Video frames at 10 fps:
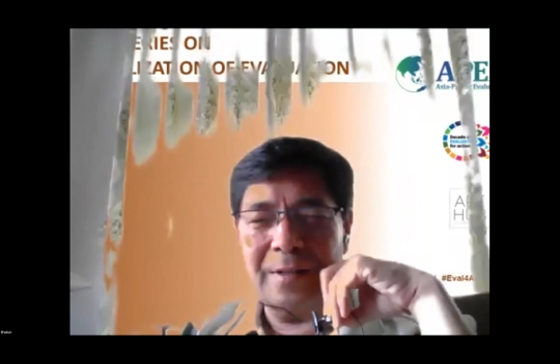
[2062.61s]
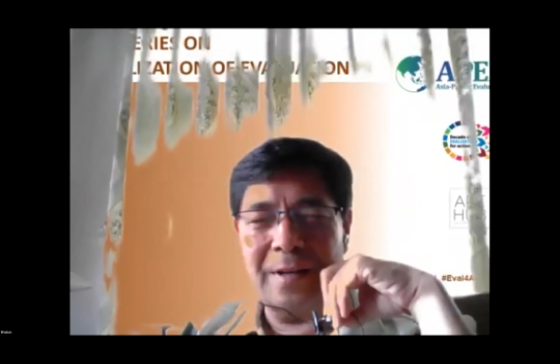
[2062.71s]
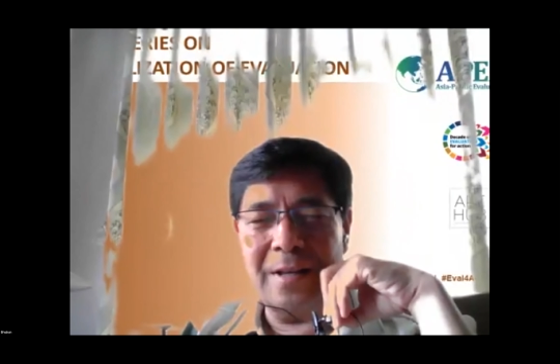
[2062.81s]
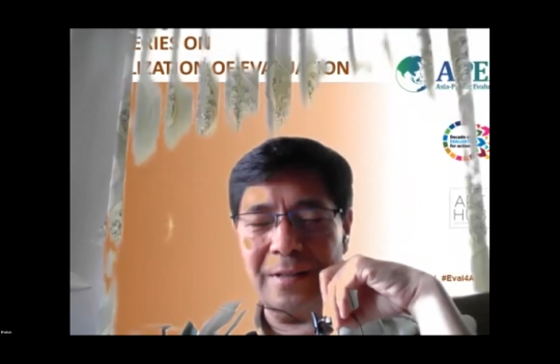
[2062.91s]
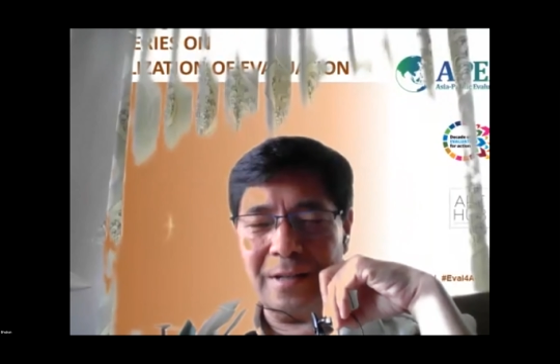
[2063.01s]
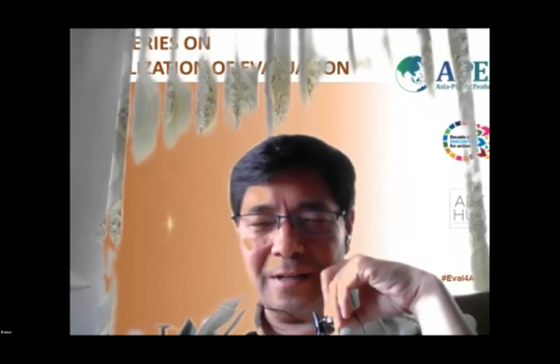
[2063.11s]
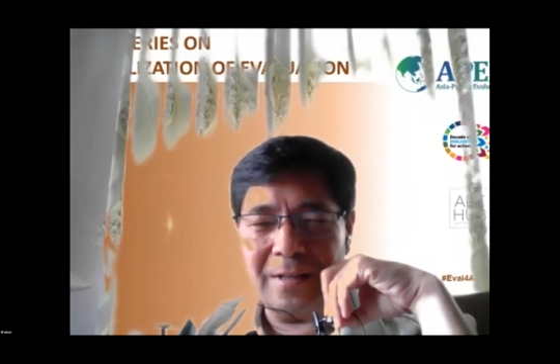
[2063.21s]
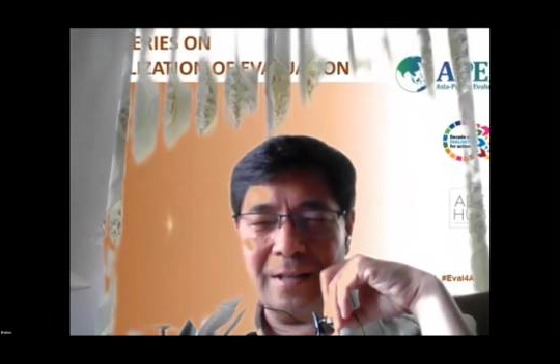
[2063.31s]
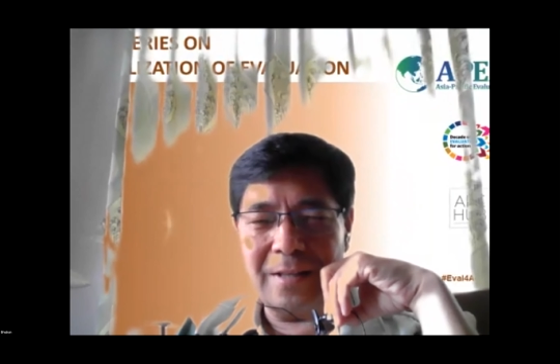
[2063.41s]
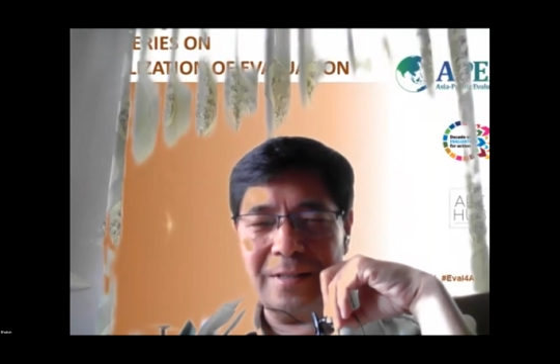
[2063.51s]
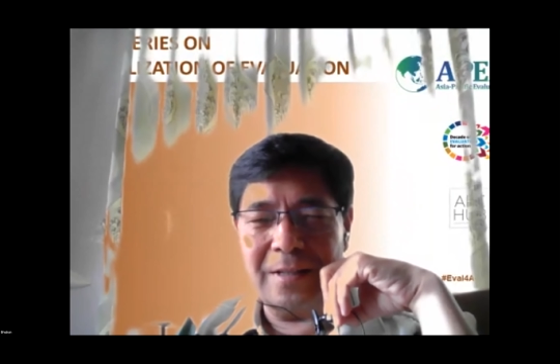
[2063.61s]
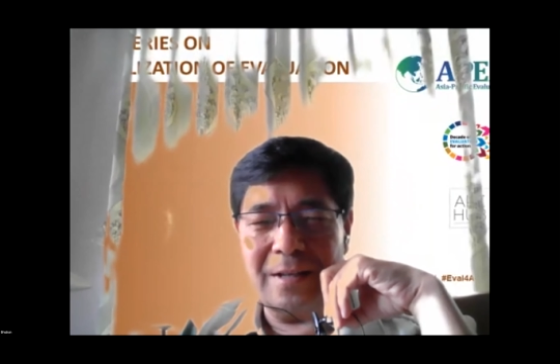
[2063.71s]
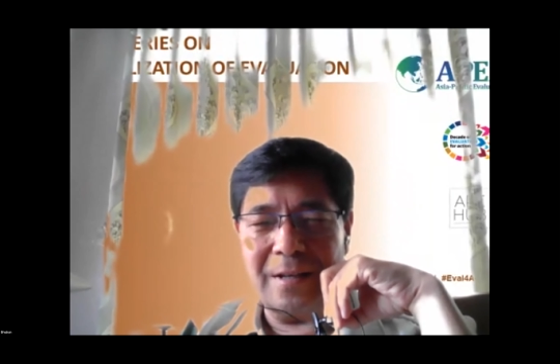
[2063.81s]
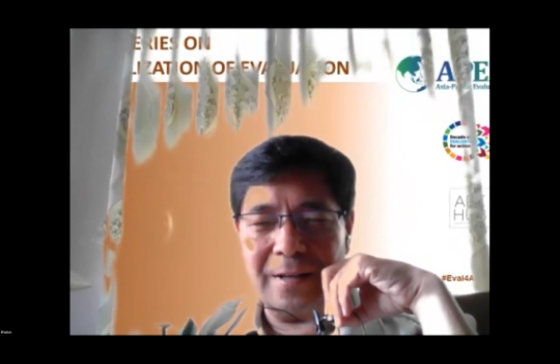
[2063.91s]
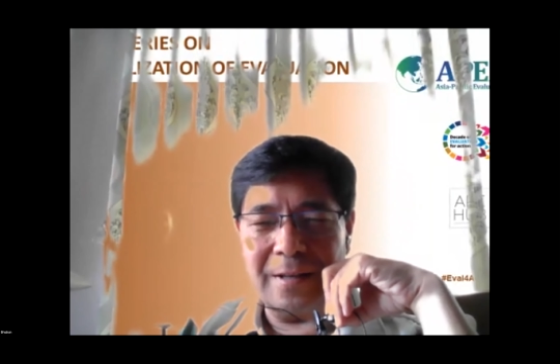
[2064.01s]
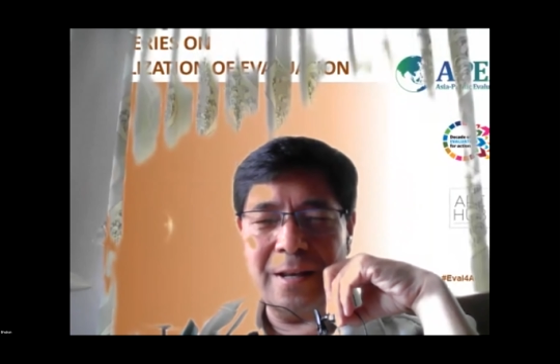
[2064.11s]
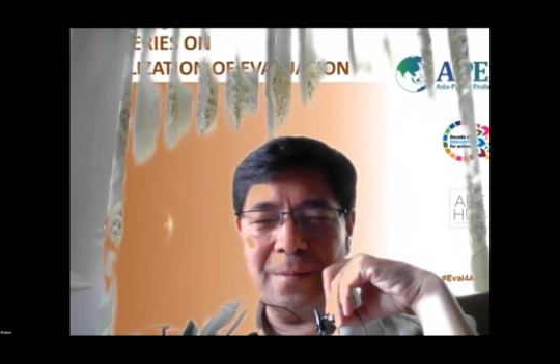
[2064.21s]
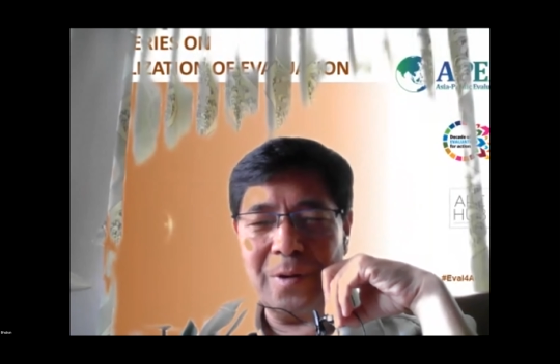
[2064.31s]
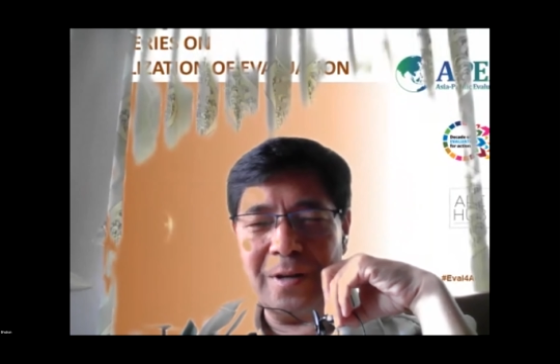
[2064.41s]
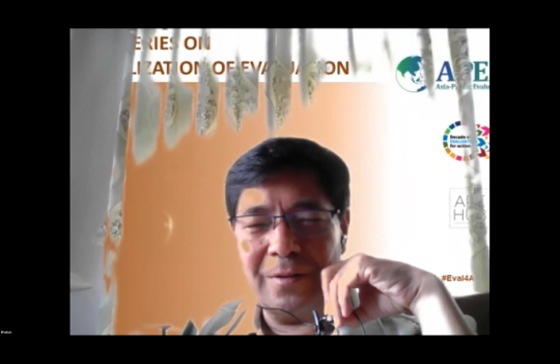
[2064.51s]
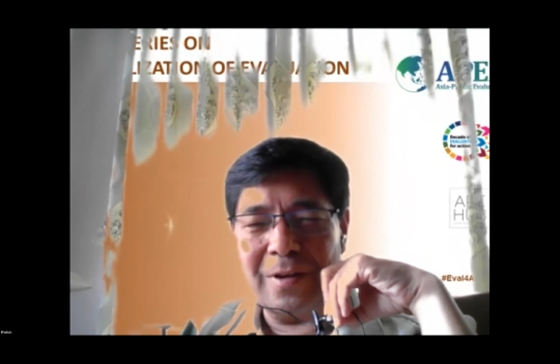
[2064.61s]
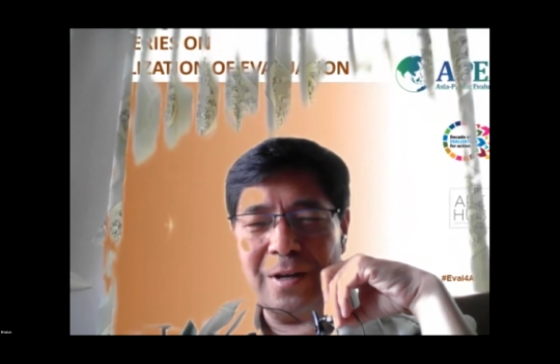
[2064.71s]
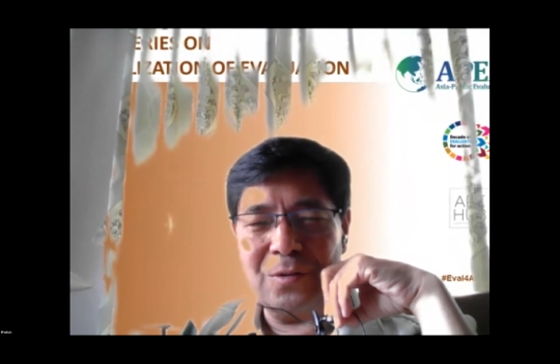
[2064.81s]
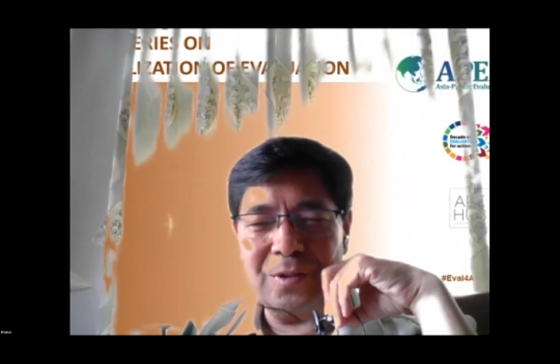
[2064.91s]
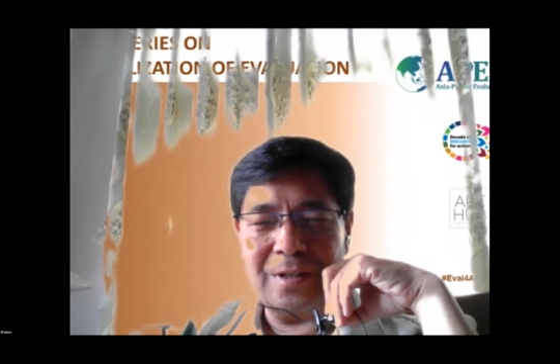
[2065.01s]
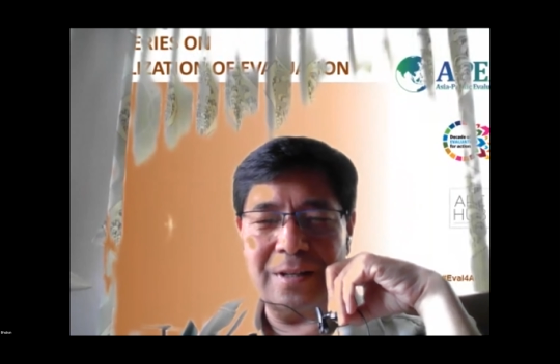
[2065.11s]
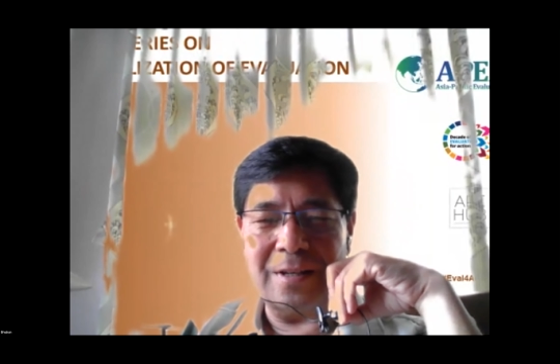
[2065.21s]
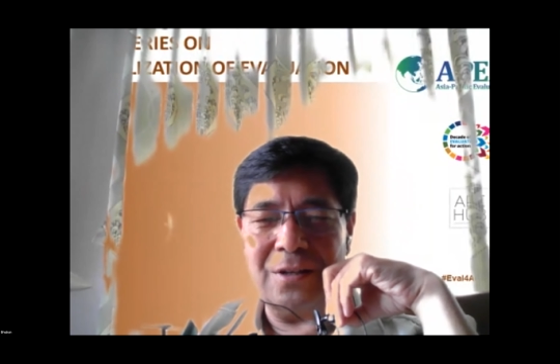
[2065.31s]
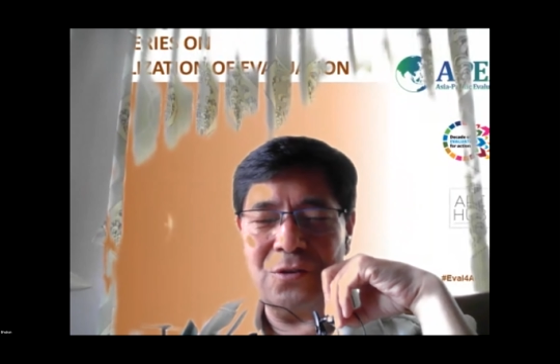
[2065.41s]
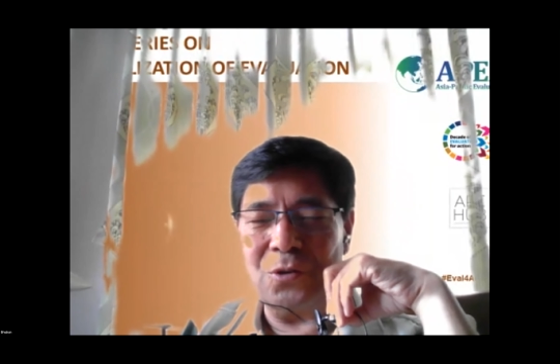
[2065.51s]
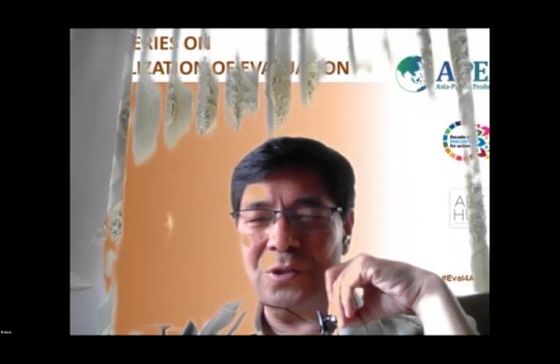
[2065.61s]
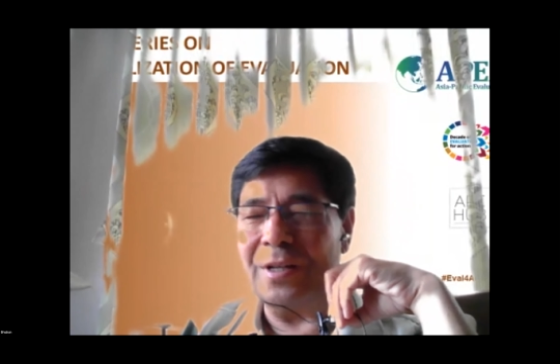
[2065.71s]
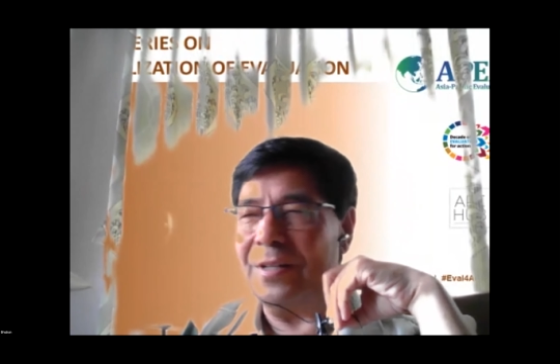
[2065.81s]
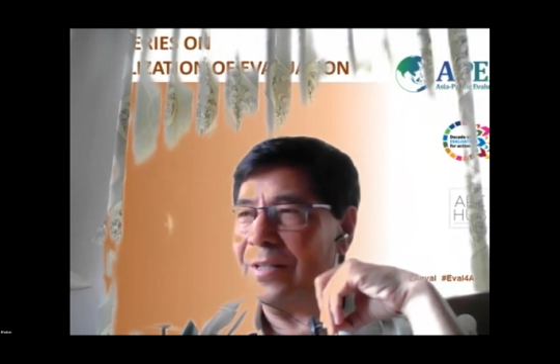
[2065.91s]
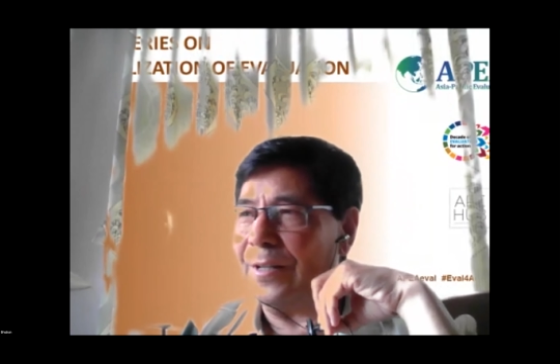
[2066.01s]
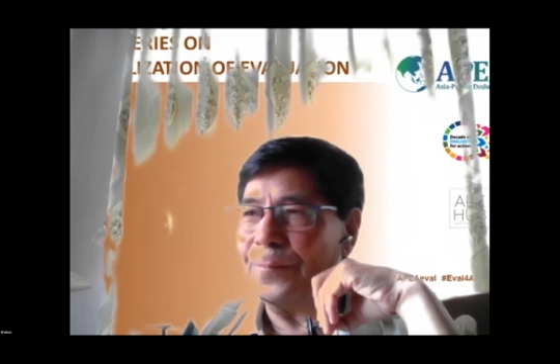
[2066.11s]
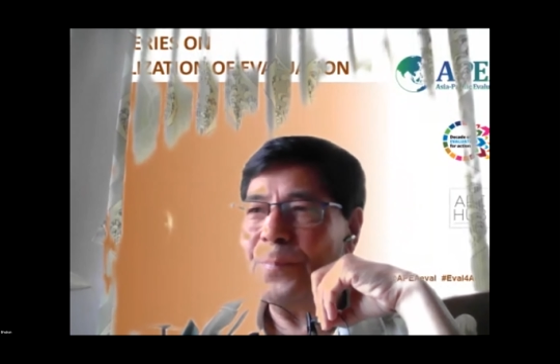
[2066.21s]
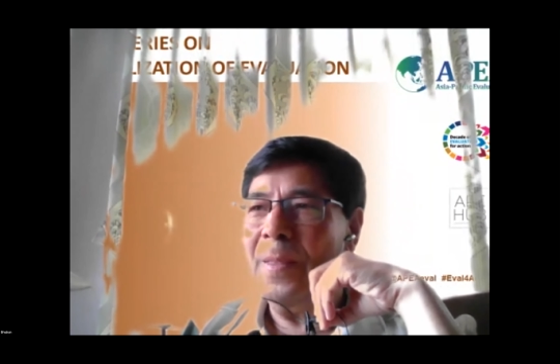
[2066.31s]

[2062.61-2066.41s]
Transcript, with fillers: this Nepal Evaluation Society,